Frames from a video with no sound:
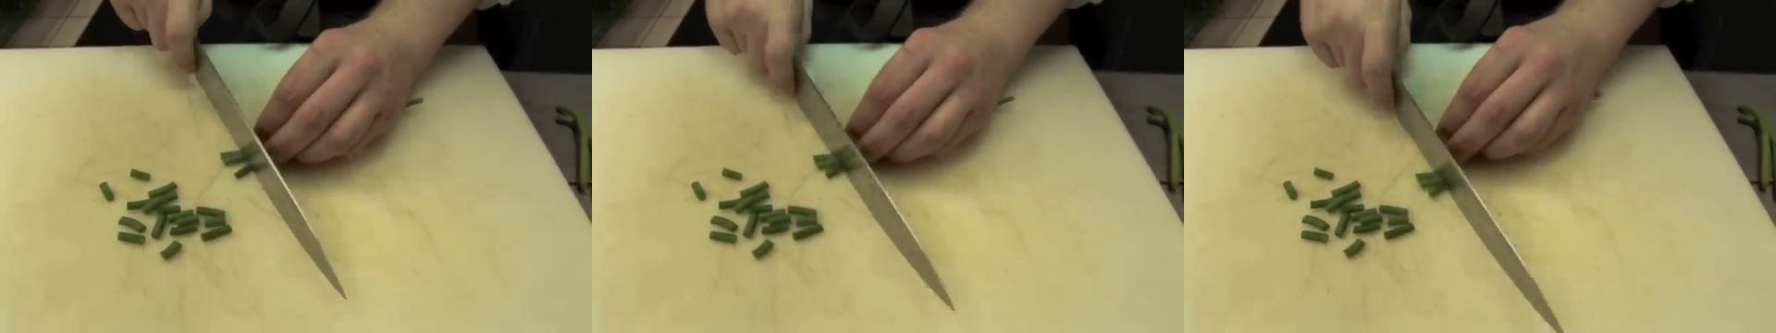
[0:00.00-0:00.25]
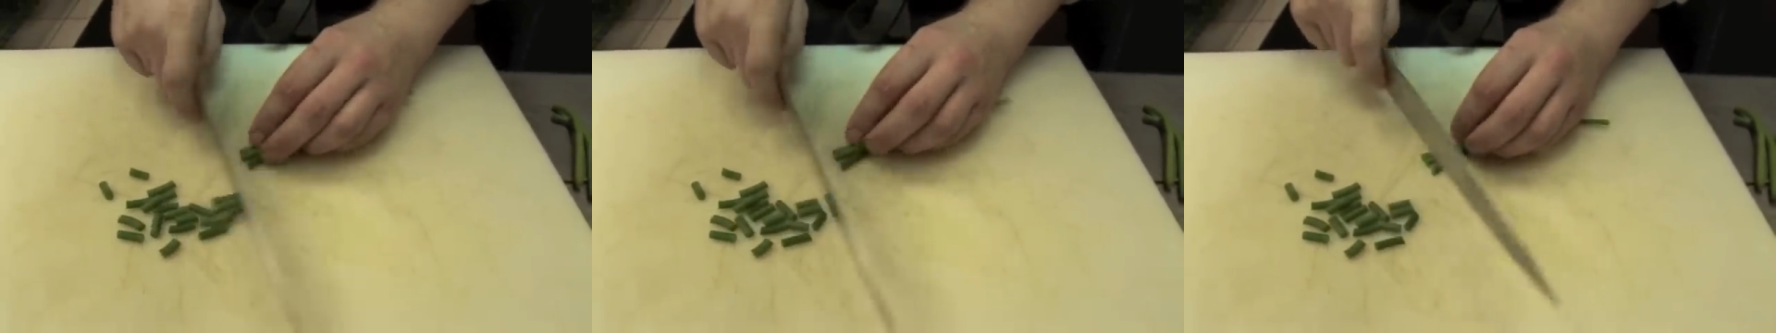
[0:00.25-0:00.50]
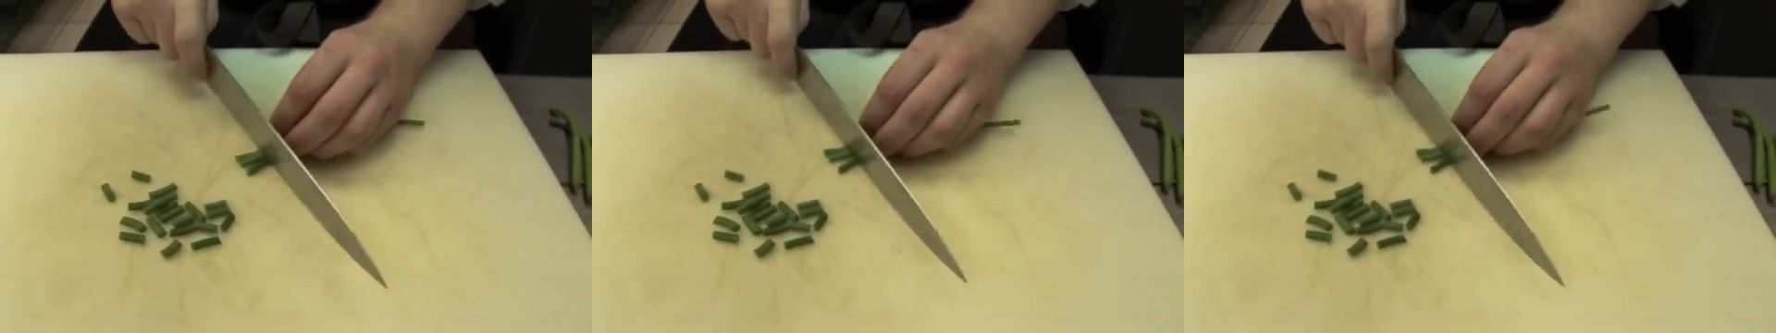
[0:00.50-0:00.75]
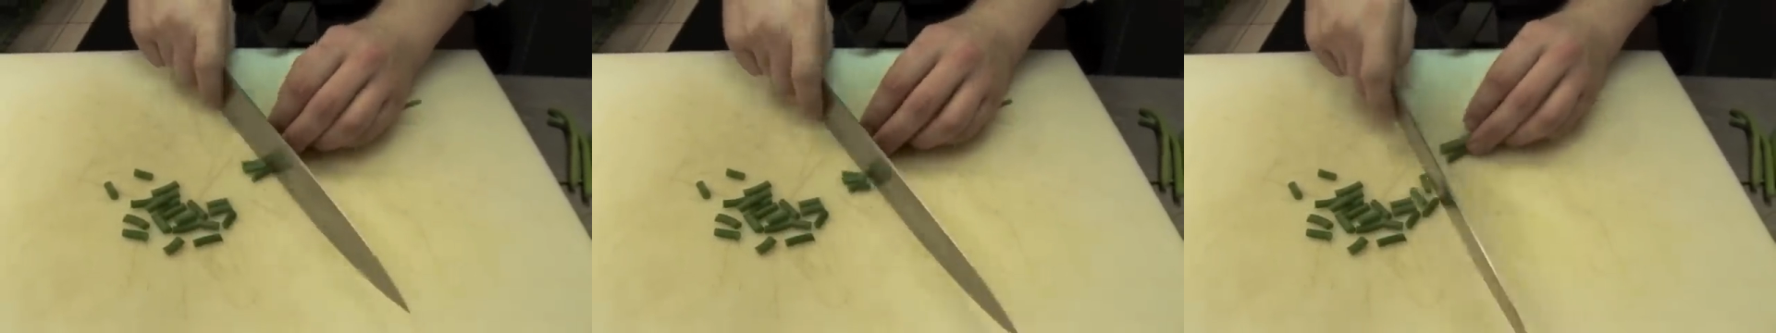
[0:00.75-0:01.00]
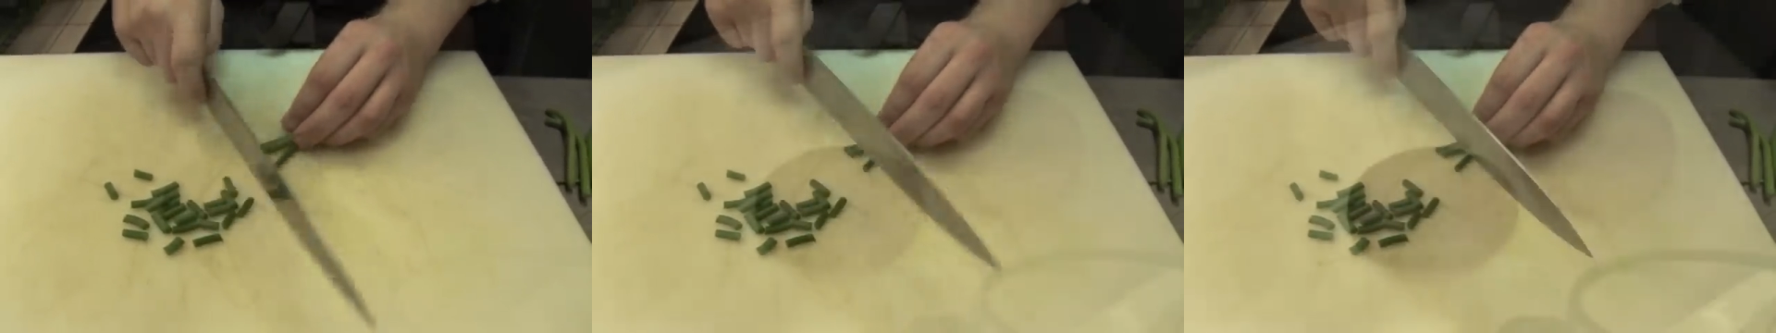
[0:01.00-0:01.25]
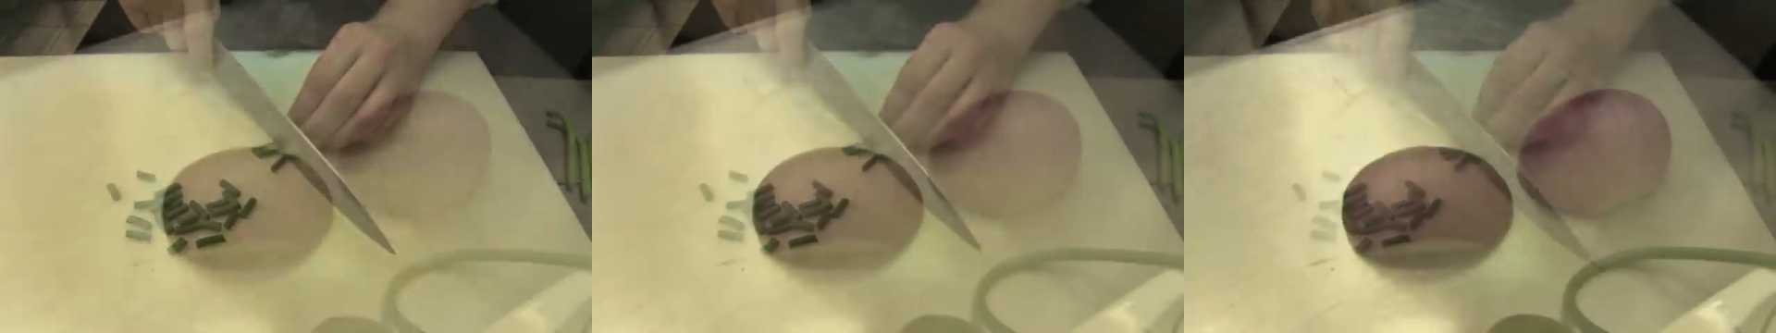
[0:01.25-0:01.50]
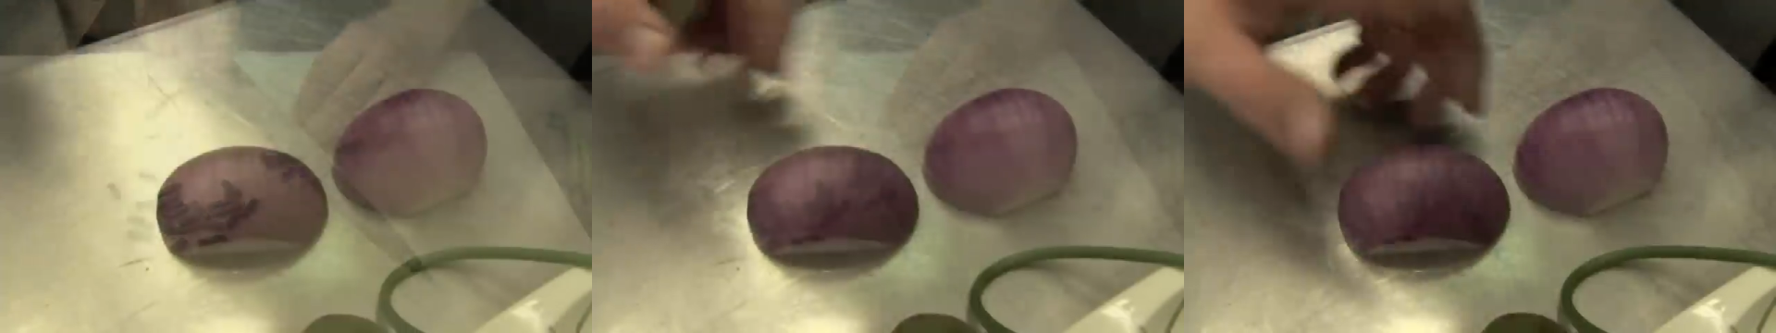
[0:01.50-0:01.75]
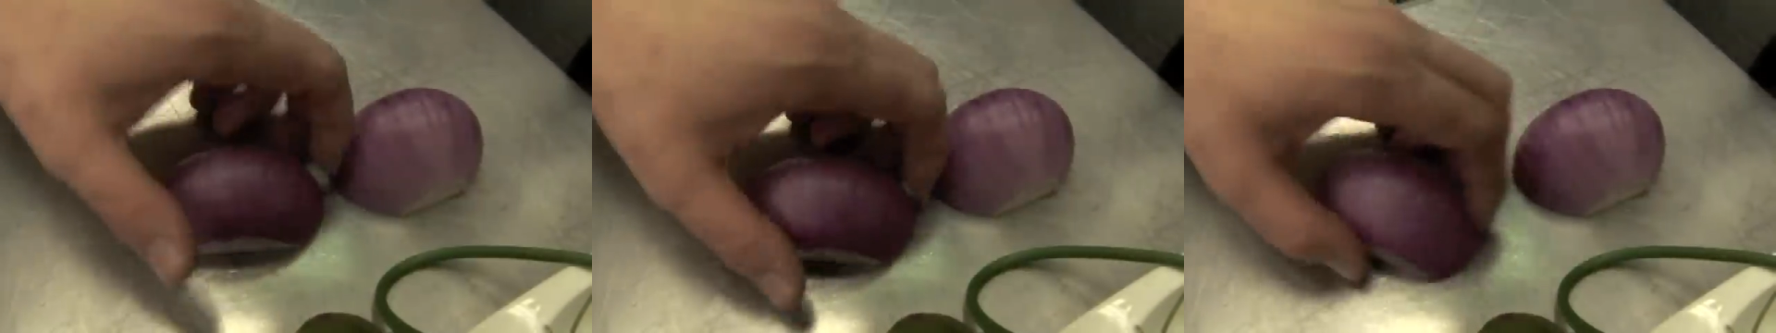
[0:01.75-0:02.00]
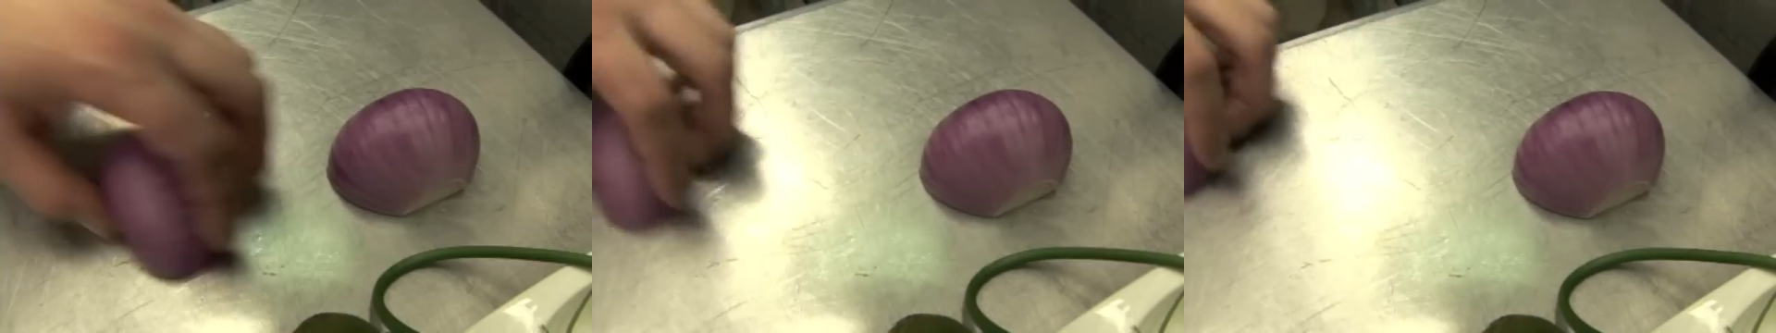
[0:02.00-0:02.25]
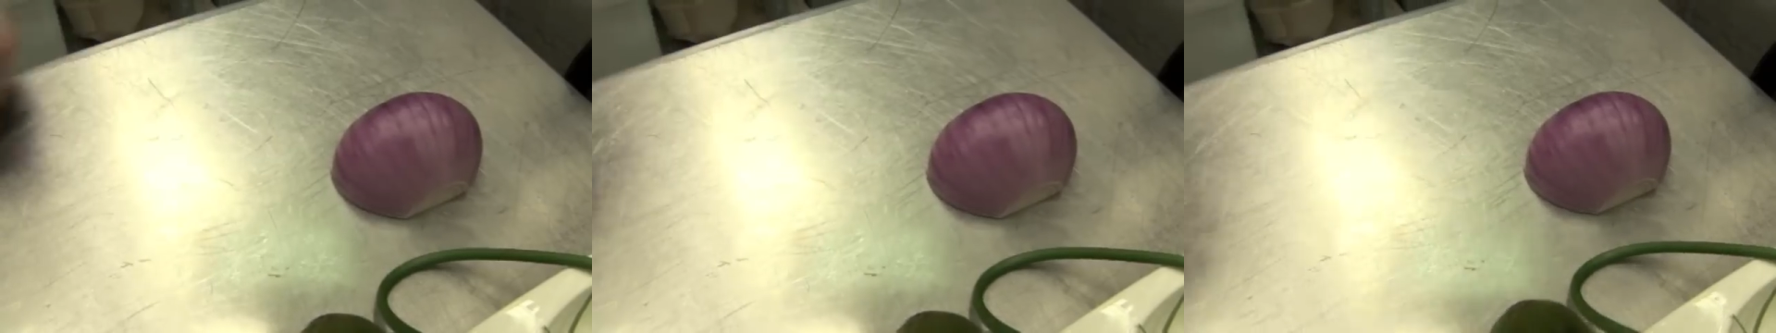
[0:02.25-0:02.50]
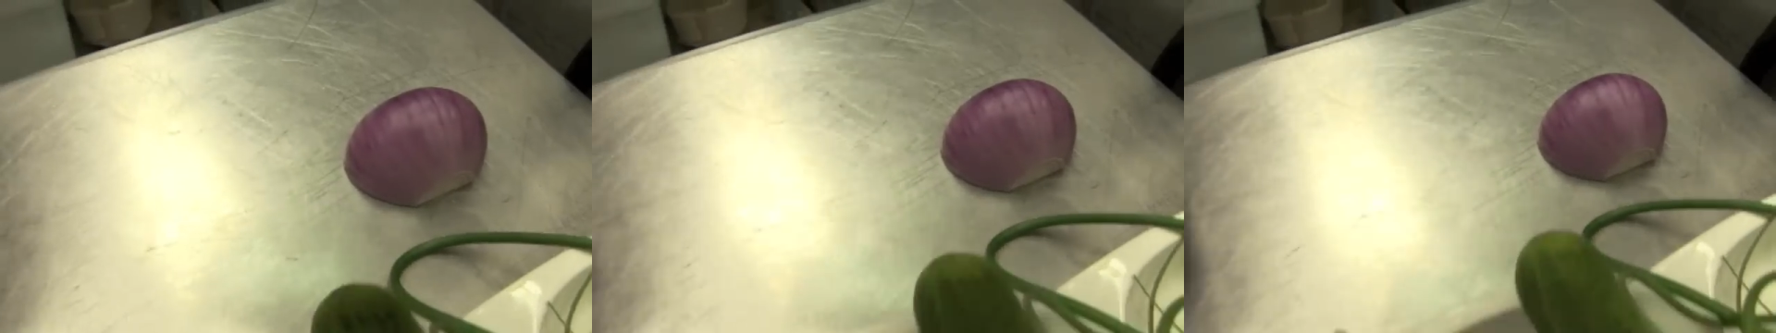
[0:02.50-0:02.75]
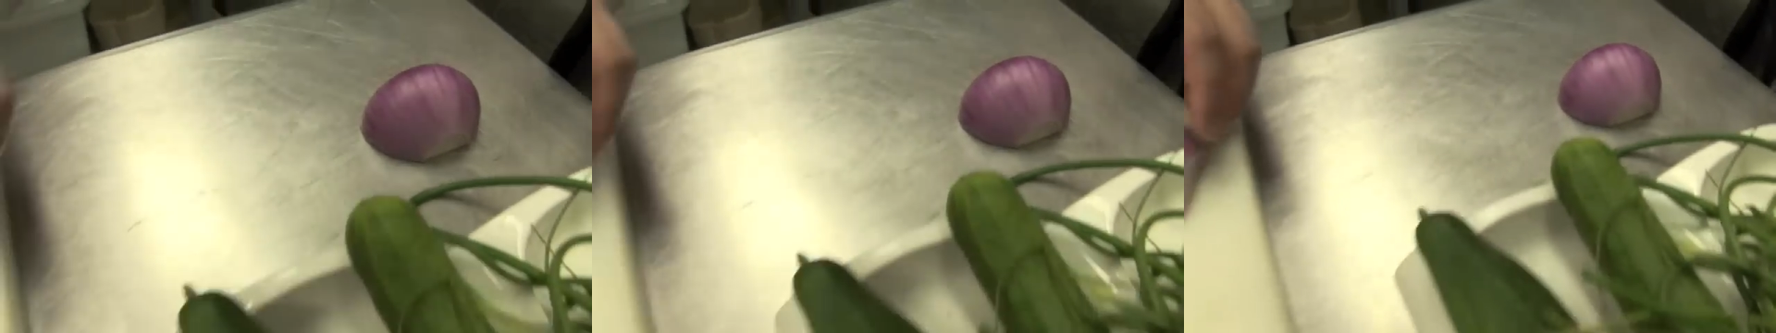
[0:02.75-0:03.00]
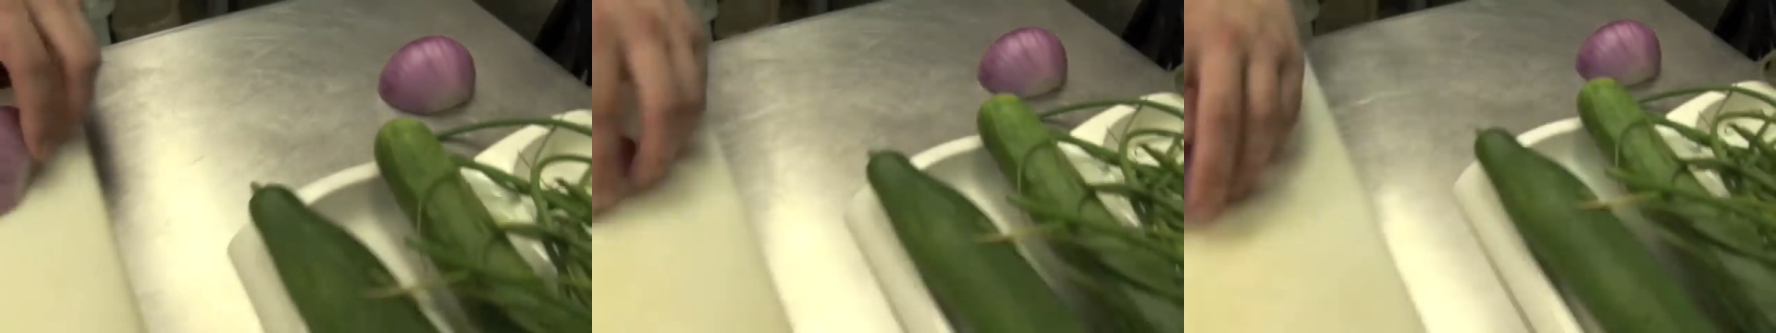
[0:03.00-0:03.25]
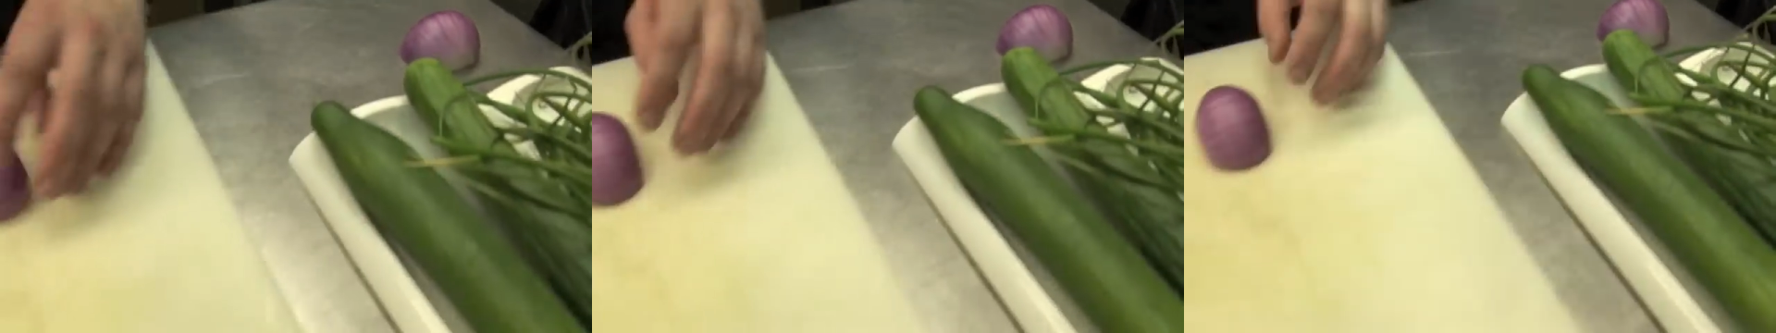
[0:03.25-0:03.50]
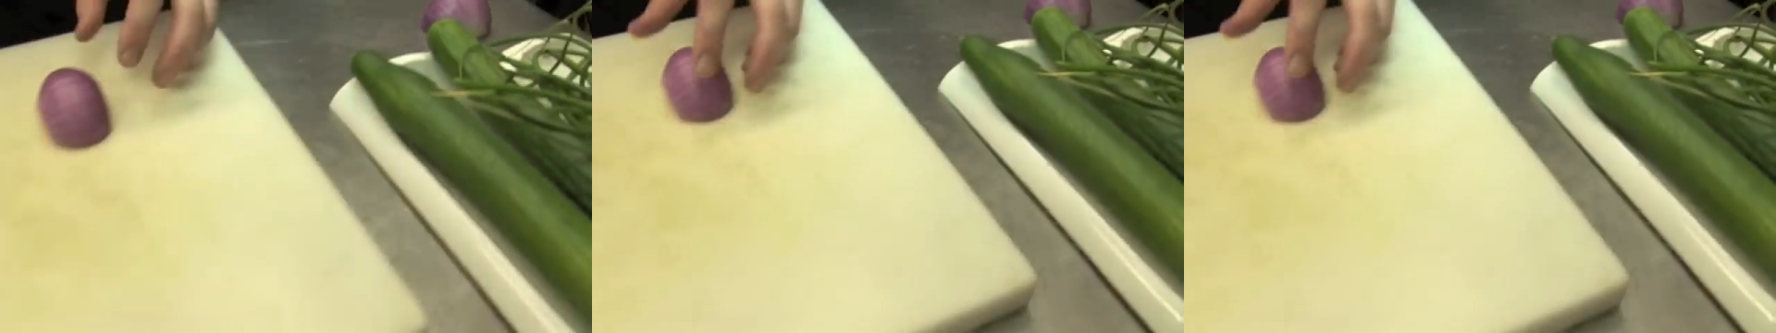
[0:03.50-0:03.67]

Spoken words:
No face is visible, so there are no lips to read.